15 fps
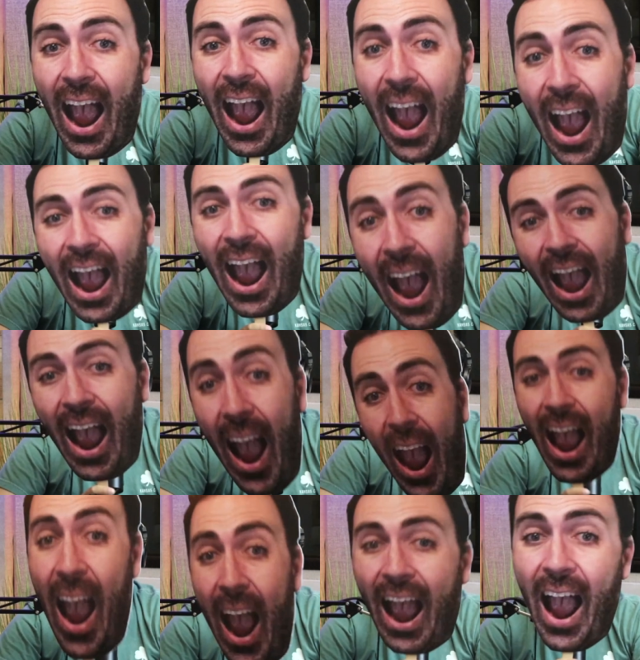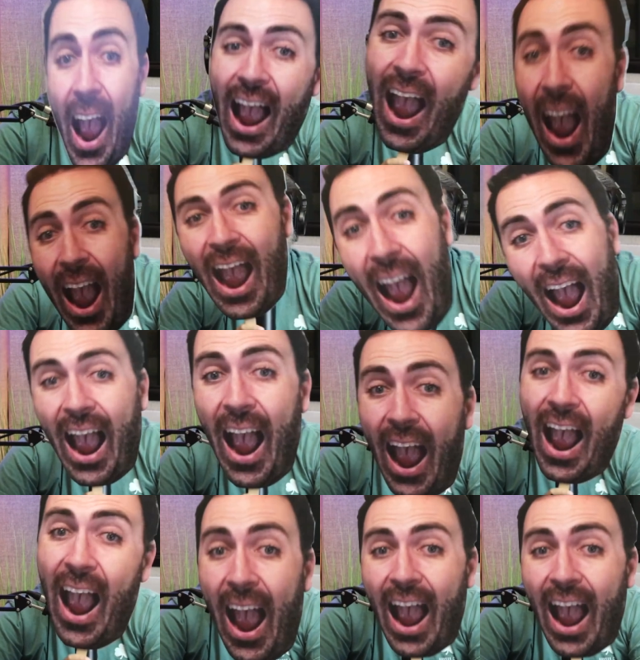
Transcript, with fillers: What do you mean good? It's the best!